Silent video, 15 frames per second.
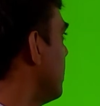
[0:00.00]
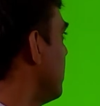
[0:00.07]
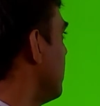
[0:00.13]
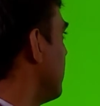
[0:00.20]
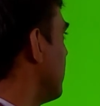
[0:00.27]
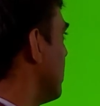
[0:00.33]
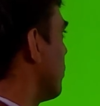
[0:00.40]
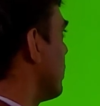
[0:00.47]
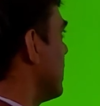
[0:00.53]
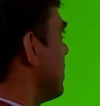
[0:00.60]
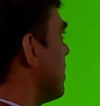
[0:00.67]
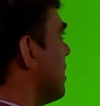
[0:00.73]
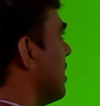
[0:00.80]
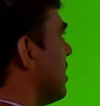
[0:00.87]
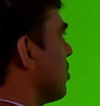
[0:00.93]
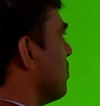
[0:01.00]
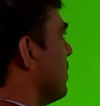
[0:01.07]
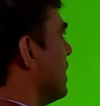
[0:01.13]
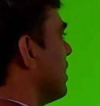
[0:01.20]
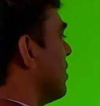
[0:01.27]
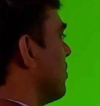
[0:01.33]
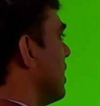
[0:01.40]
Then what is the augmented
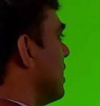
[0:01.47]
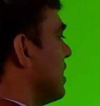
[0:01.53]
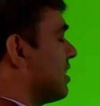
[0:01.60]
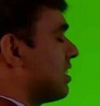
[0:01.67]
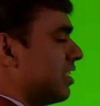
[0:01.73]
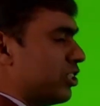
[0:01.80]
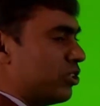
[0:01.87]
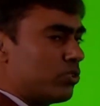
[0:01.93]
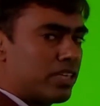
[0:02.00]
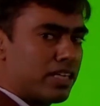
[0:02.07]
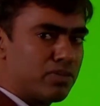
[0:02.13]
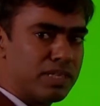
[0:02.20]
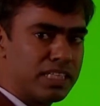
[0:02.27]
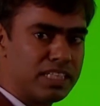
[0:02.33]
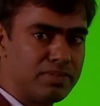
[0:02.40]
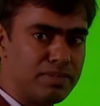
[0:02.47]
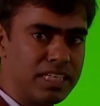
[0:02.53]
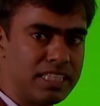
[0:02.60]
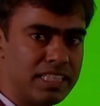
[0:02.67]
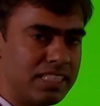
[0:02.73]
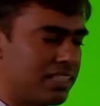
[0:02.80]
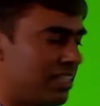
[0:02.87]
matrix? Reduced augmented
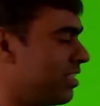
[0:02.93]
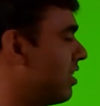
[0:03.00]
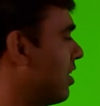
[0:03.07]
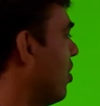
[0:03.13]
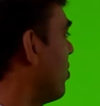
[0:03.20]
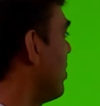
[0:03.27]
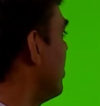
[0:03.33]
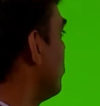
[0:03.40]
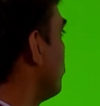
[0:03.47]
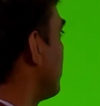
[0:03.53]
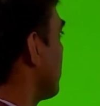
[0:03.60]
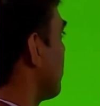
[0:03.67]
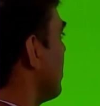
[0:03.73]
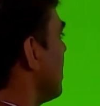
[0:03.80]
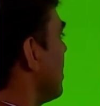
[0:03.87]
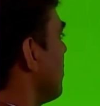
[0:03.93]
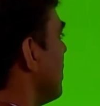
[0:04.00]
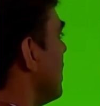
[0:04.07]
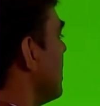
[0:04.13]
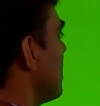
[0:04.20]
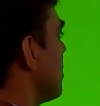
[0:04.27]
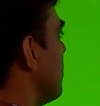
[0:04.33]
matrix. Now reduced augmented
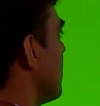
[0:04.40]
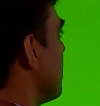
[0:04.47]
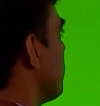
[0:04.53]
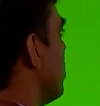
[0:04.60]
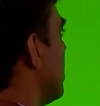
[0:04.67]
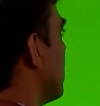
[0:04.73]
matrix become what?